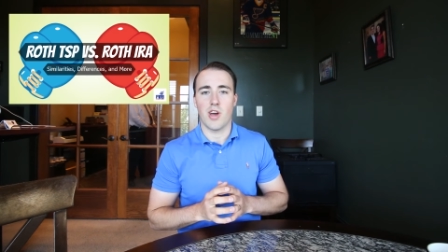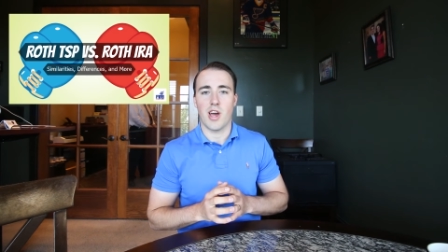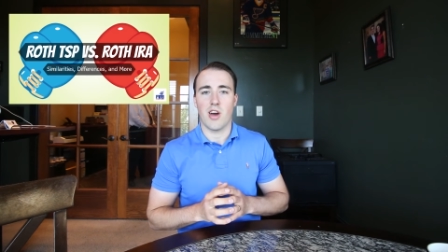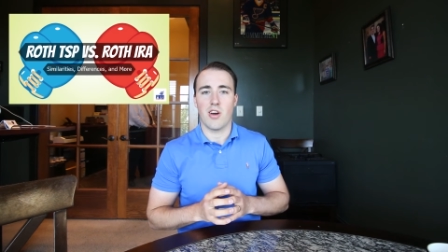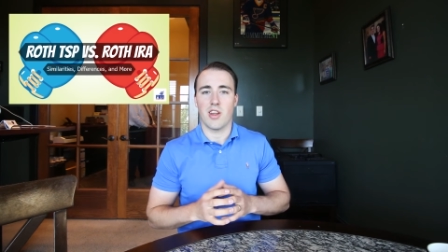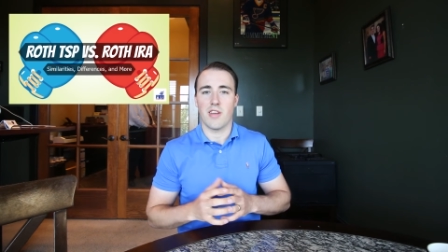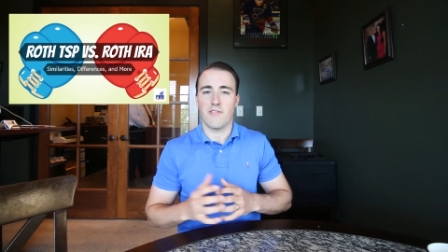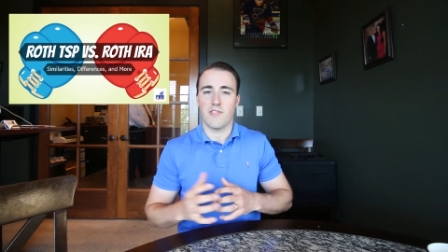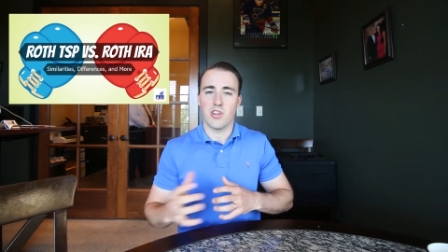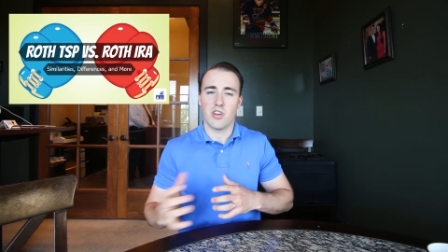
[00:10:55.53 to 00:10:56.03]

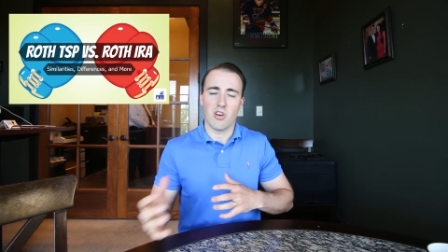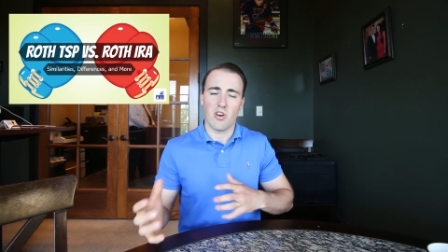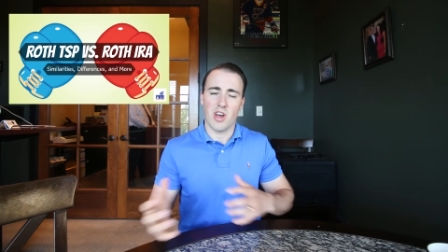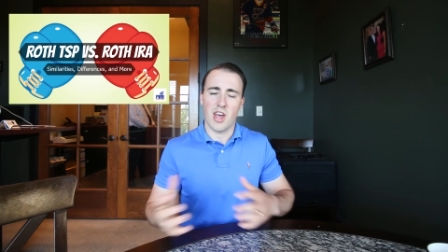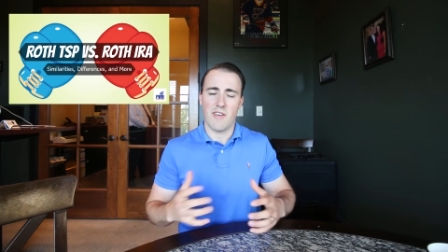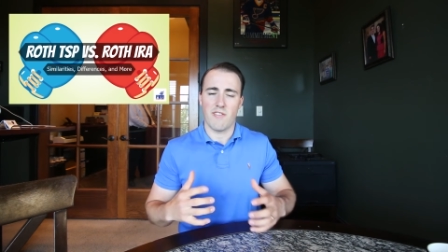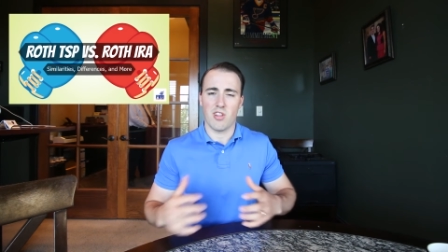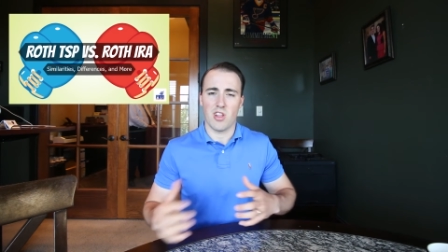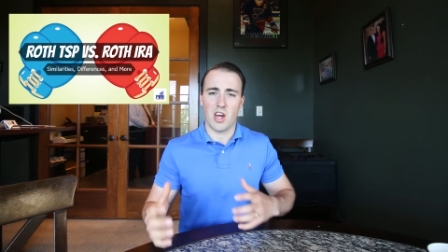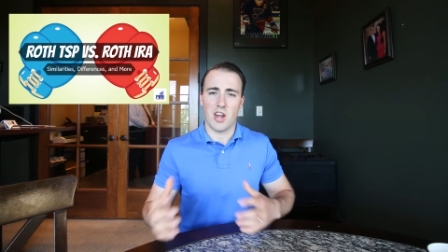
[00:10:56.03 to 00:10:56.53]
out if you don't
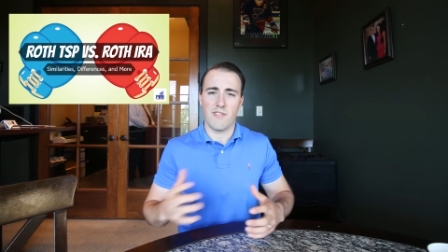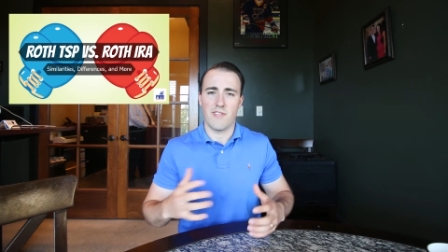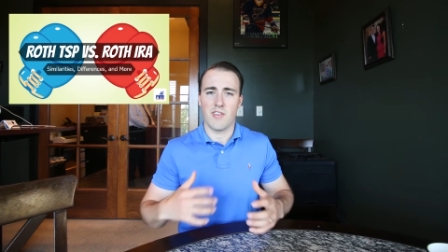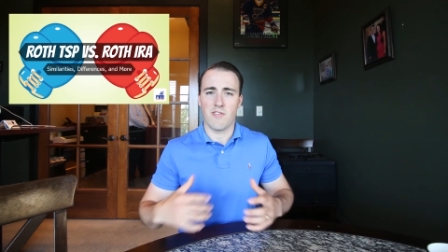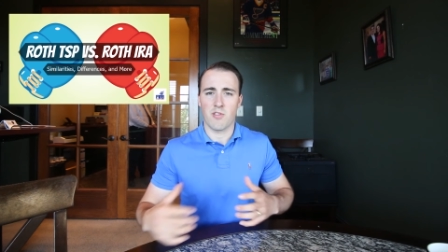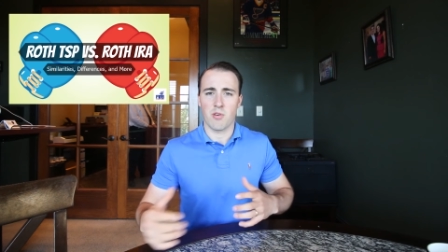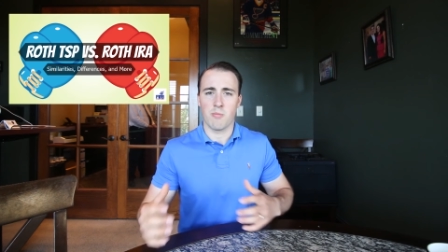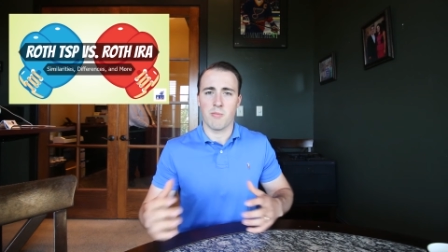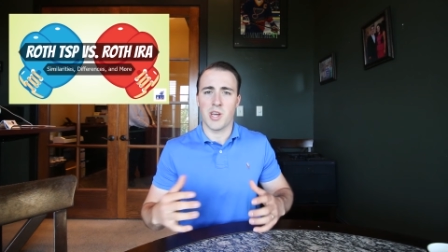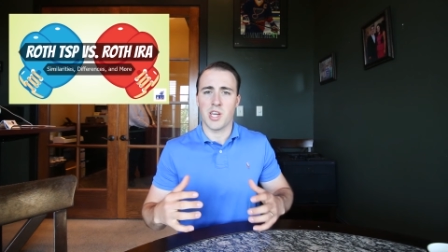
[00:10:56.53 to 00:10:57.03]
have a lot of
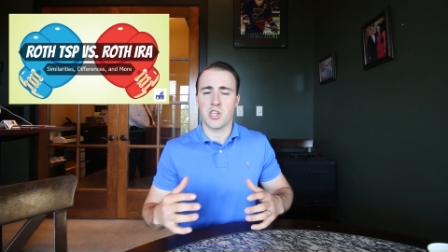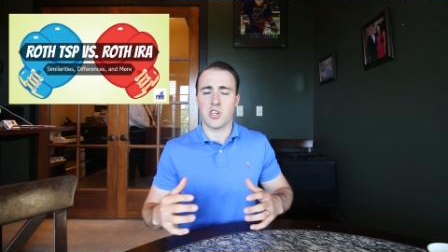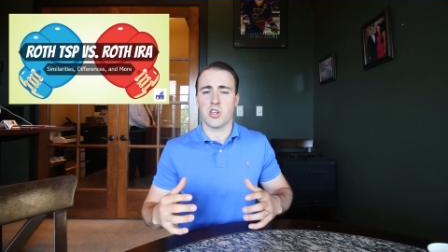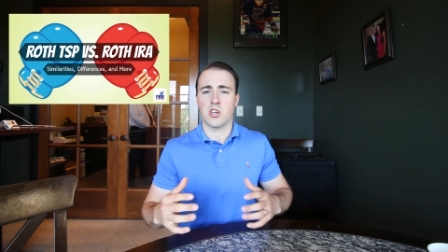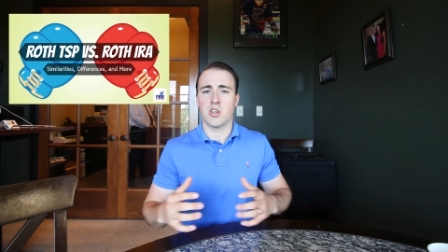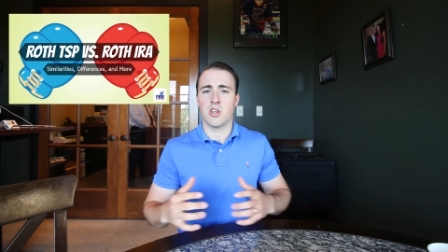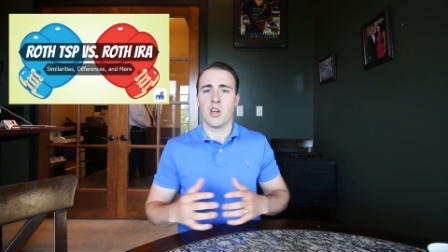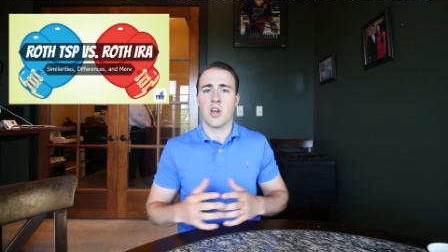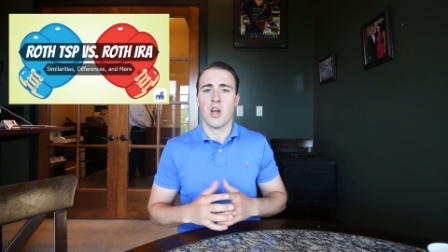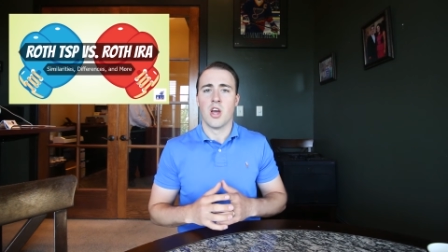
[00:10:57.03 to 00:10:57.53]

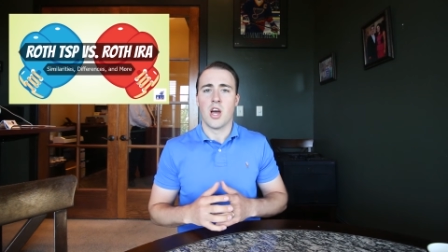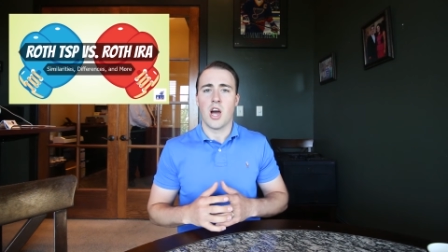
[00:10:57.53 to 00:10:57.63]
information